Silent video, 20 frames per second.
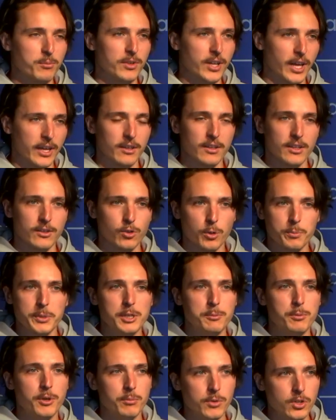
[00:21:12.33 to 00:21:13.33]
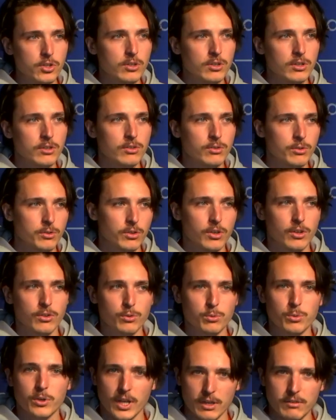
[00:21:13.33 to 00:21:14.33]
Like it's completely permissionless, so you can do
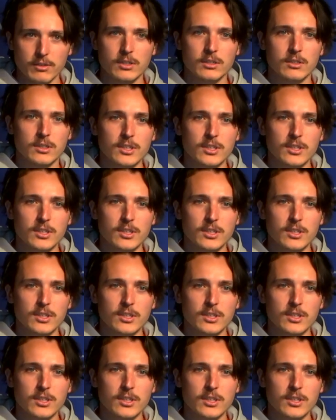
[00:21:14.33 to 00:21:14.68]
whatever.